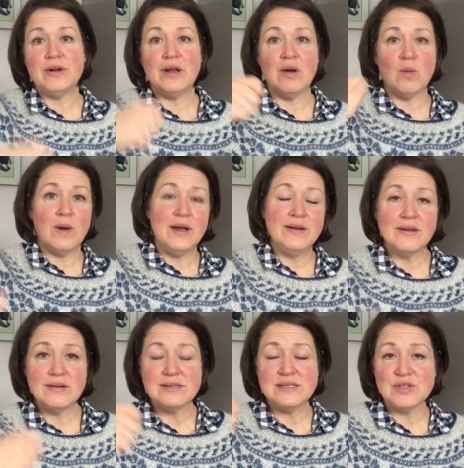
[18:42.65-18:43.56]
and I wind
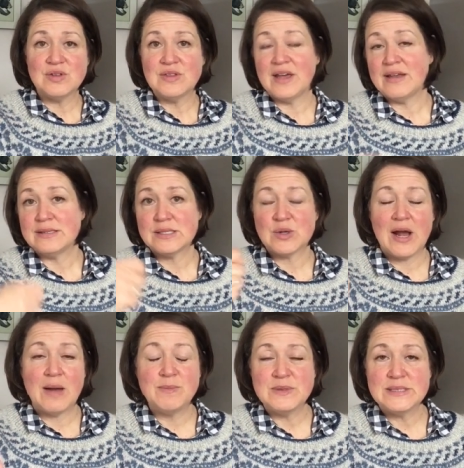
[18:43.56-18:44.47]
it until that
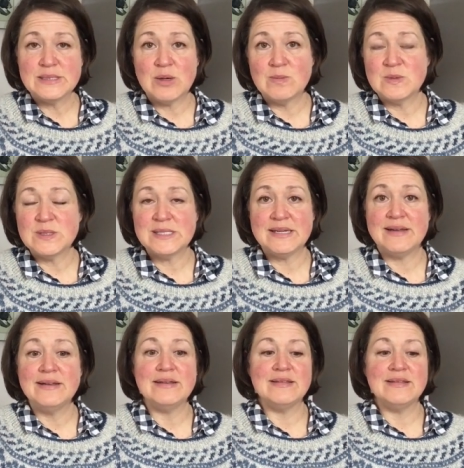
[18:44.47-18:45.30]
scrap is almost done,